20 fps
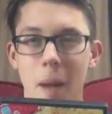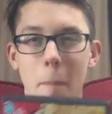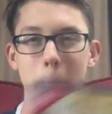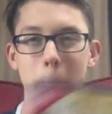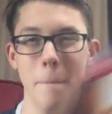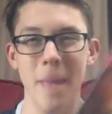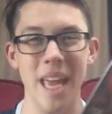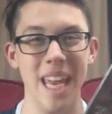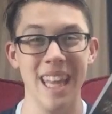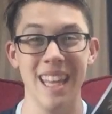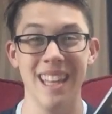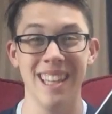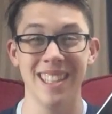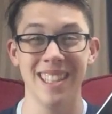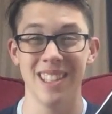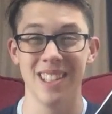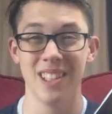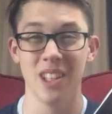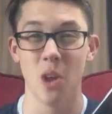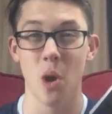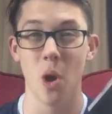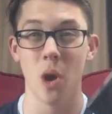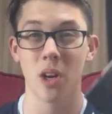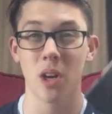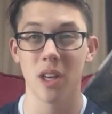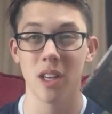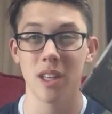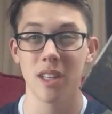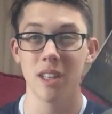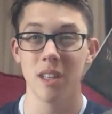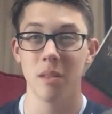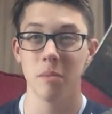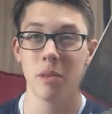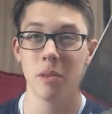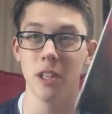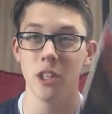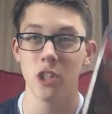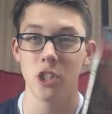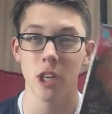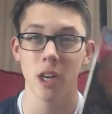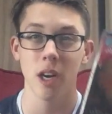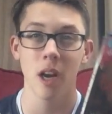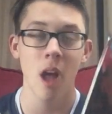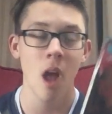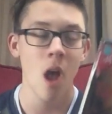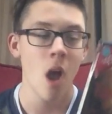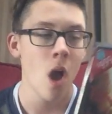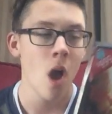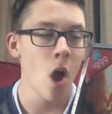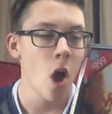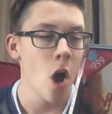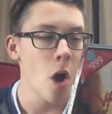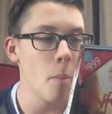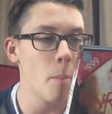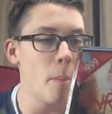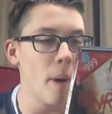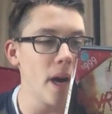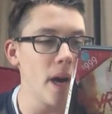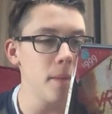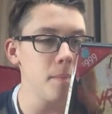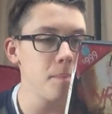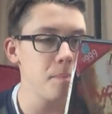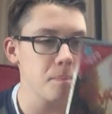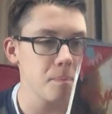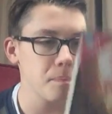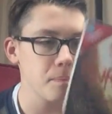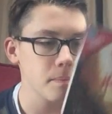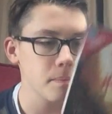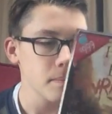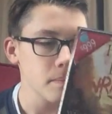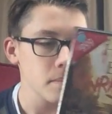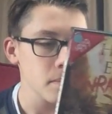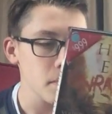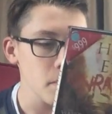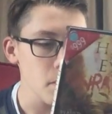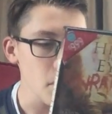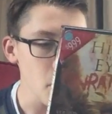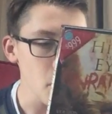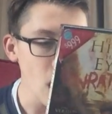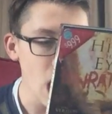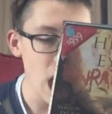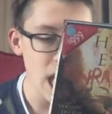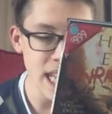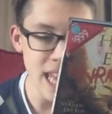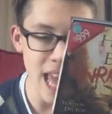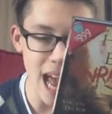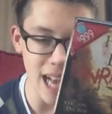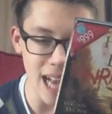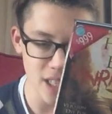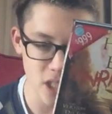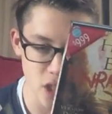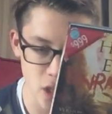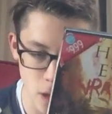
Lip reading: a minute longer, I'm pretty sure. But yeah,